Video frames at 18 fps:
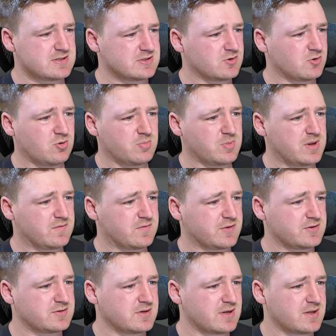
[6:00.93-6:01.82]
It's a home game
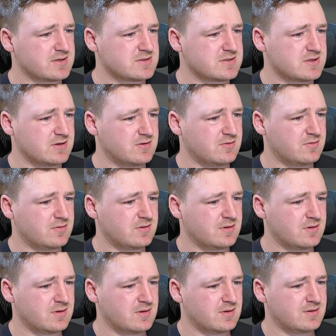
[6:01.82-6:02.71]
for the Dragons too.
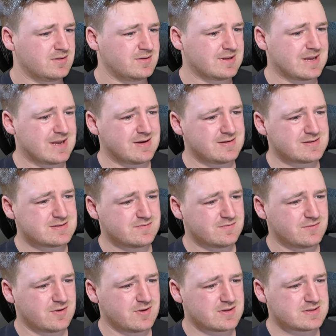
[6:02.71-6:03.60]
Tigers
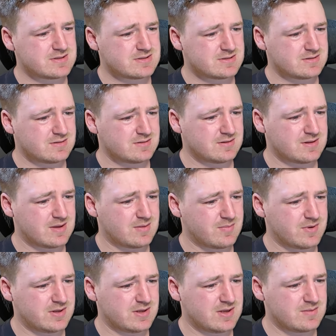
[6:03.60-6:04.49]
have lost that
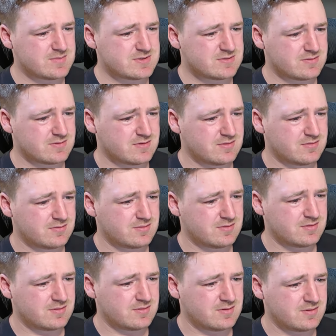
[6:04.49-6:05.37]
many games in a
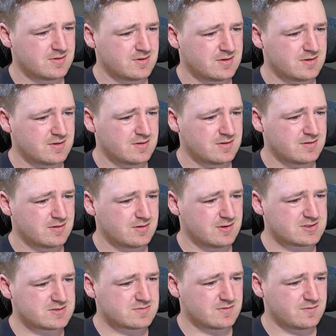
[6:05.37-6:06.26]
row. They
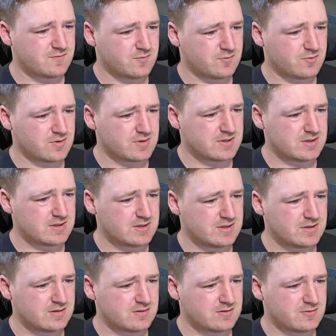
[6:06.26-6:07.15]
lost by
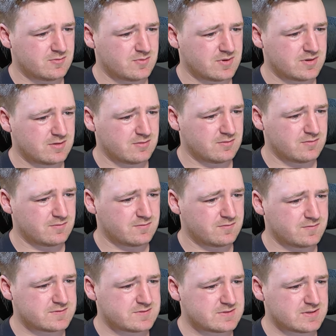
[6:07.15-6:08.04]
14, 12,
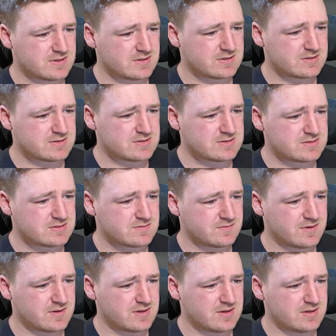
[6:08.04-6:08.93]

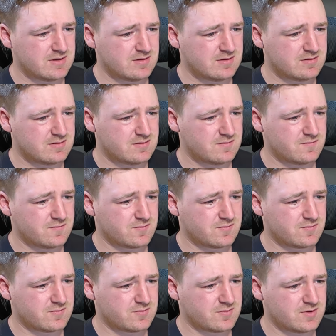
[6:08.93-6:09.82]
6, 8,
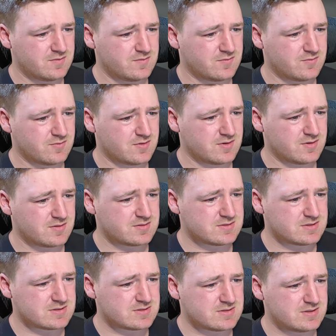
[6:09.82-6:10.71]
24,
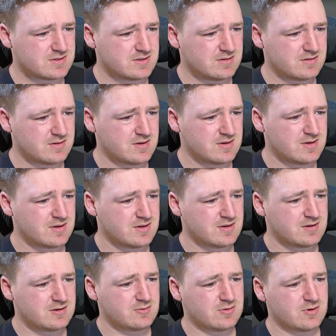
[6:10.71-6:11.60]
16,
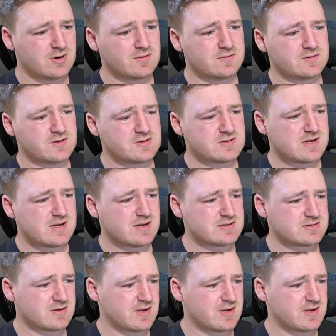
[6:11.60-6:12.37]
12 to the Dragons.